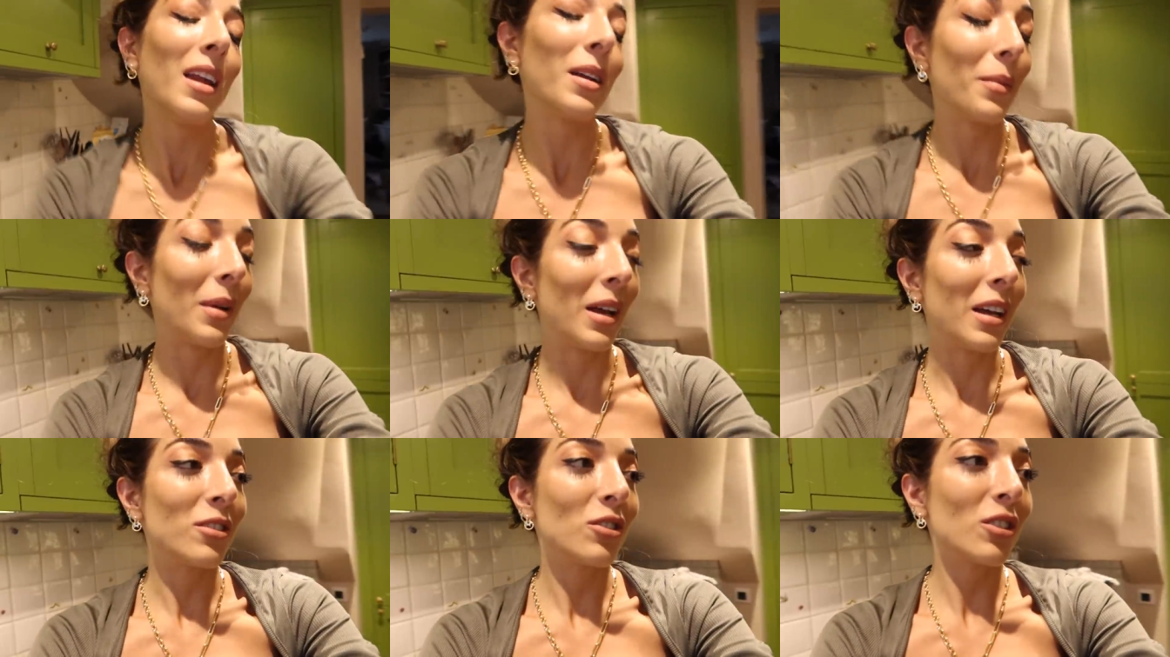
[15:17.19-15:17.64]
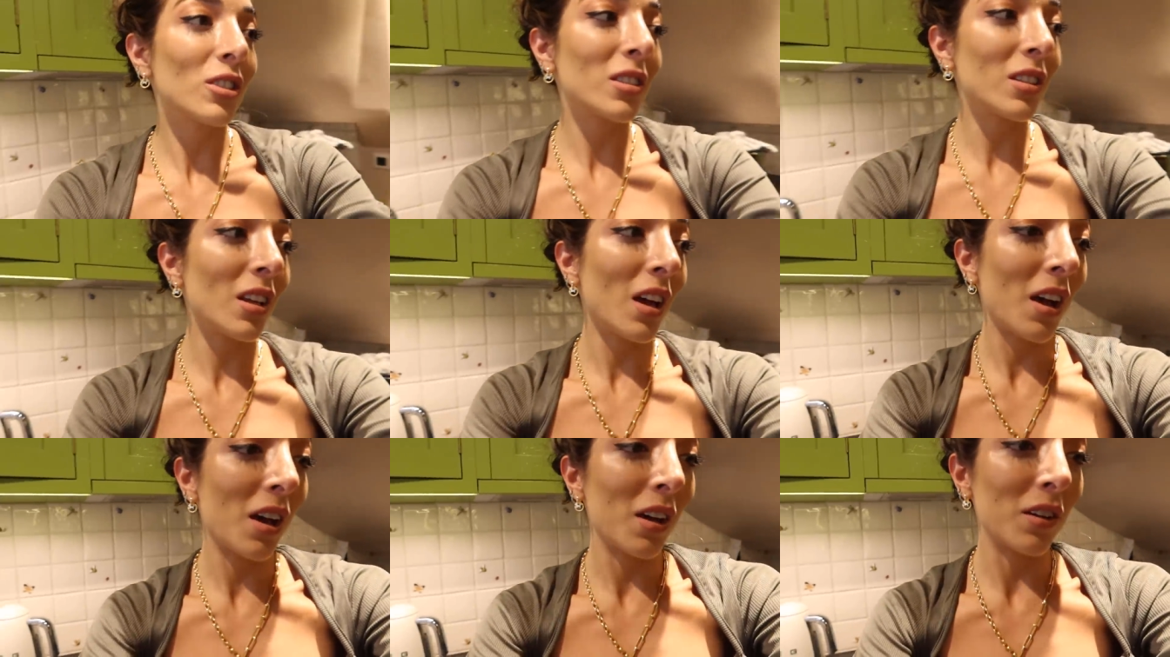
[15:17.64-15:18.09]
Anyway, I just
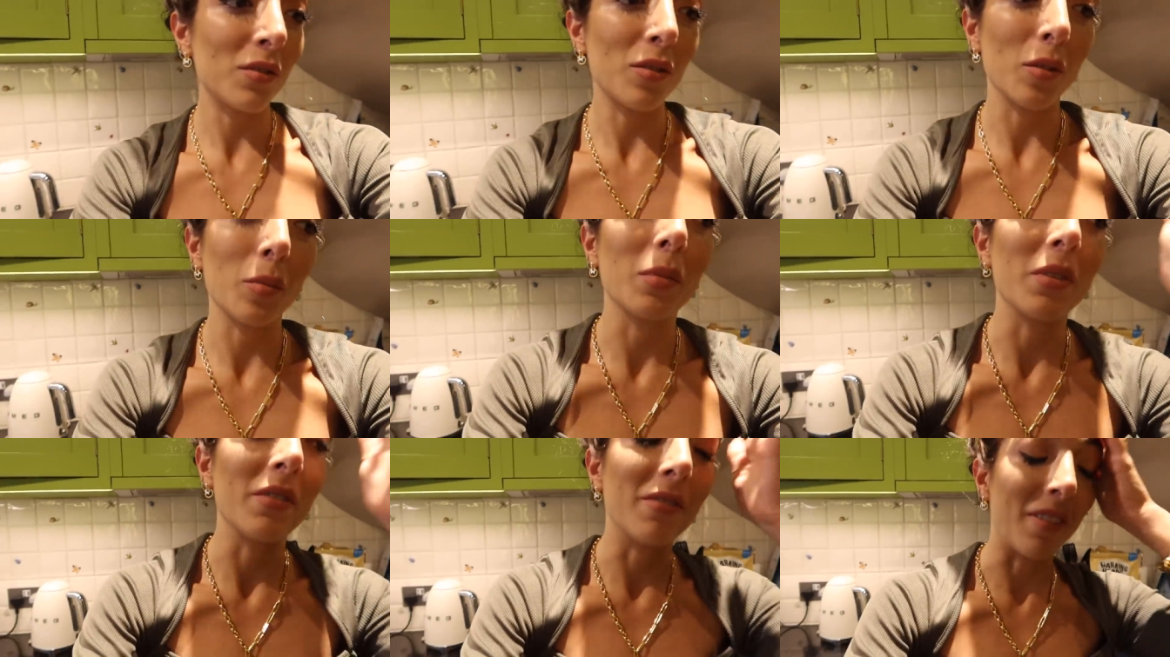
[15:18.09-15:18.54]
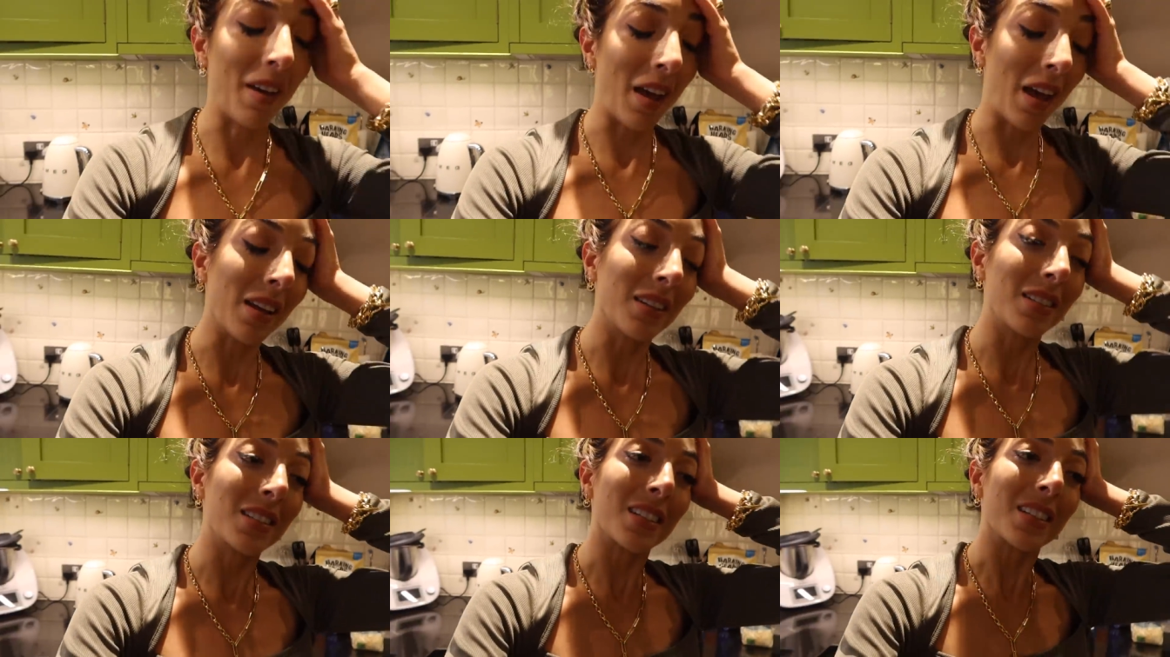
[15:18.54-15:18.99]
heard from the
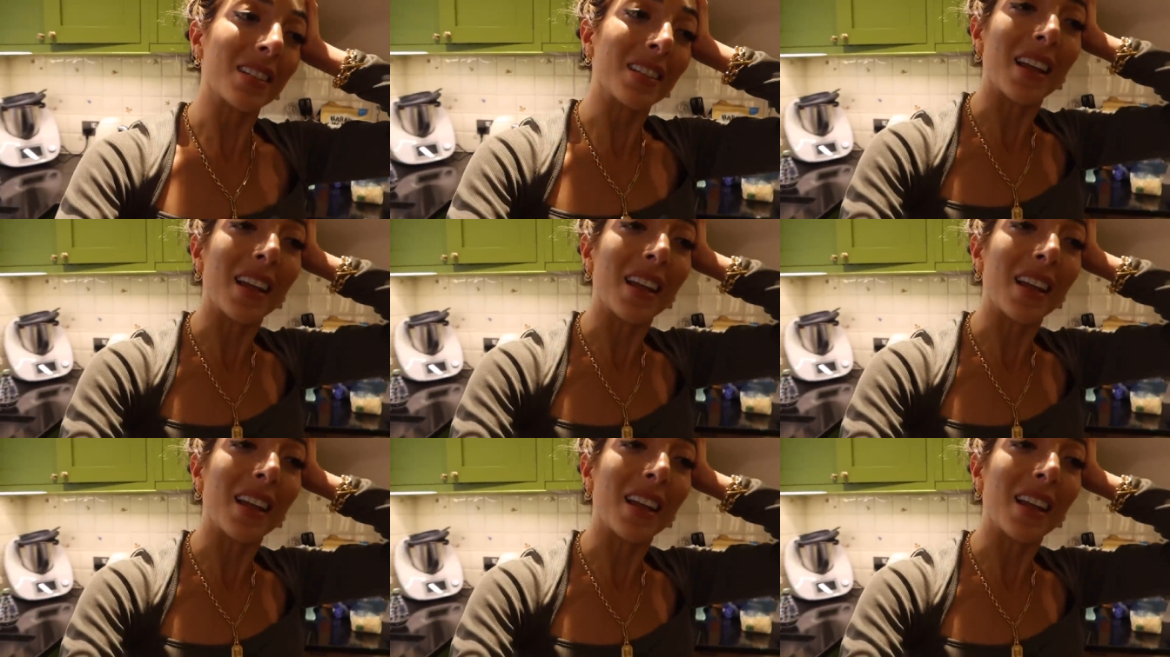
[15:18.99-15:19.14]
vet.